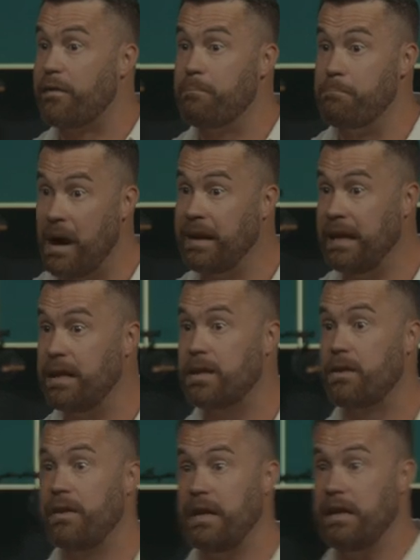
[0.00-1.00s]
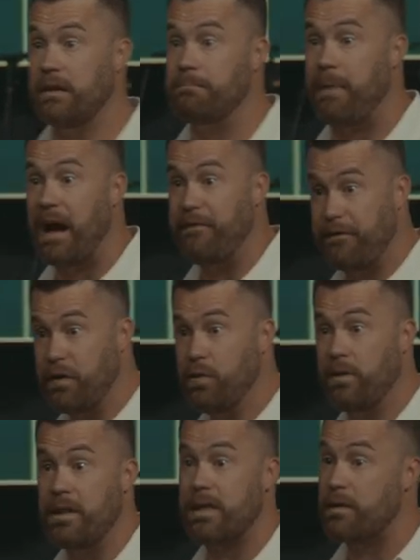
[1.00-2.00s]
for money so that he could buy
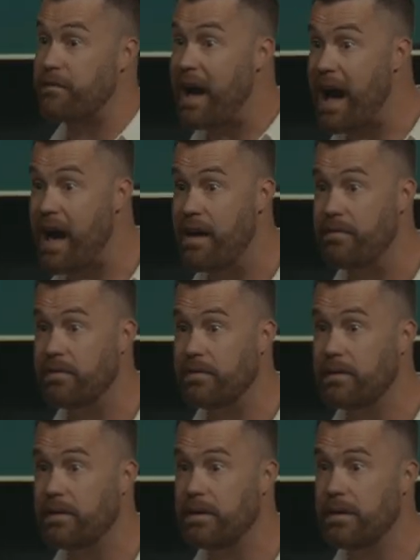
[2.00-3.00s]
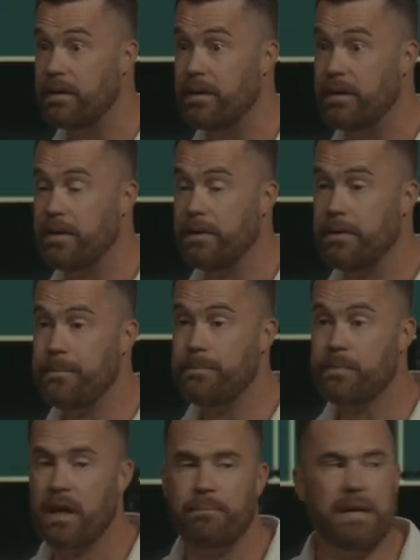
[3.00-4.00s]
food and survive.
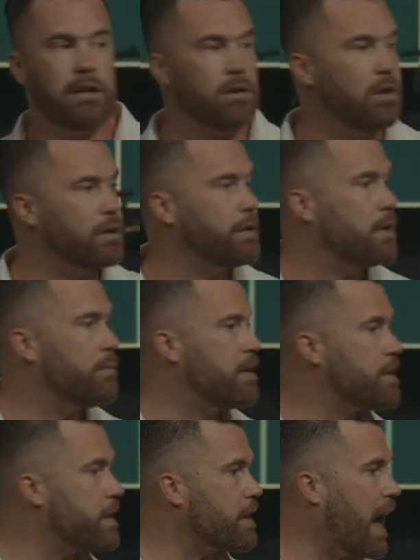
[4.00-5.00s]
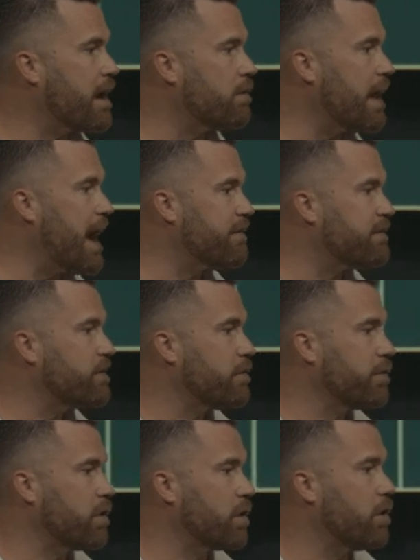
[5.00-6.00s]
Peter looks at him and says, I don't have
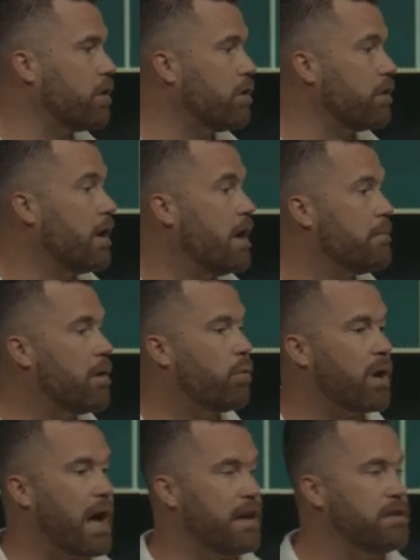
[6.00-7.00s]
silver or gold, but what